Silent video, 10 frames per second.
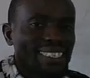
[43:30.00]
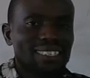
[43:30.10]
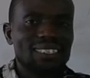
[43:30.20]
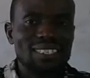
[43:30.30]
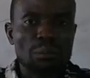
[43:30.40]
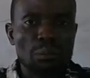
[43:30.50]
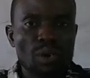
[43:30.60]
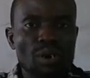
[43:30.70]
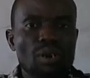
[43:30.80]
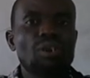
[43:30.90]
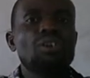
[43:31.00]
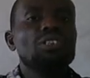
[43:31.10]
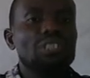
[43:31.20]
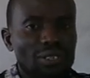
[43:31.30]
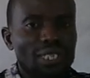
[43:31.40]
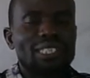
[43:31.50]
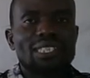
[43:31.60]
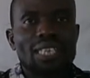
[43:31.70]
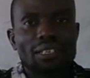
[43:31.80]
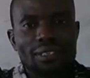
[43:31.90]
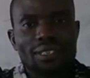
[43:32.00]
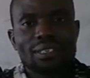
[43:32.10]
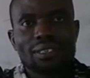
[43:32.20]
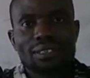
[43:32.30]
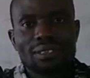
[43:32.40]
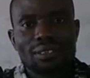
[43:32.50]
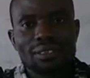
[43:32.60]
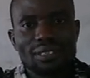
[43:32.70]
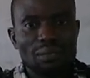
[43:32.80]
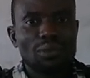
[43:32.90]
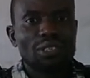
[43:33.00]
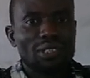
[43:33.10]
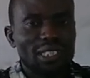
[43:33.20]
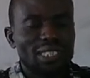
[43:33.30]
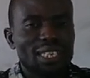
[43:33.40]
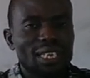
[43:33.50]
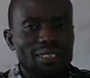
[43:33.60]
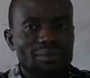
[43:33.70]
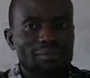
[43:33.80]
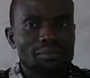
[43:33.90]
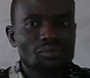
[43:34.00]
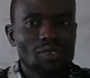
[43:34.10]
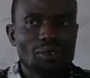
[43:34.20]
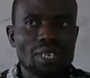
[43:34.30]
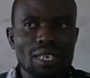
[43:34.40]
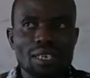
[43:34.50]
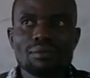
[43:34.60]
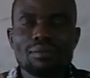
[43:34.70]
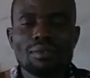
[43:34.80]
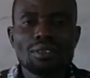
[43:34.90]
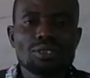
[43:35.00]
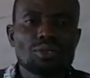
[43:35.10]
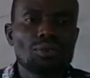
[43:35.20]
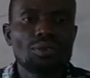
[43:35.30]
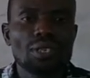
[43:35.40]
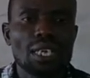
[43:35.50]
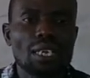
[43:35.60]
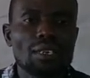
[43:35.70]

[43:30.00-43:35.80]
the more the resistance. The more the resistance. Okay. So then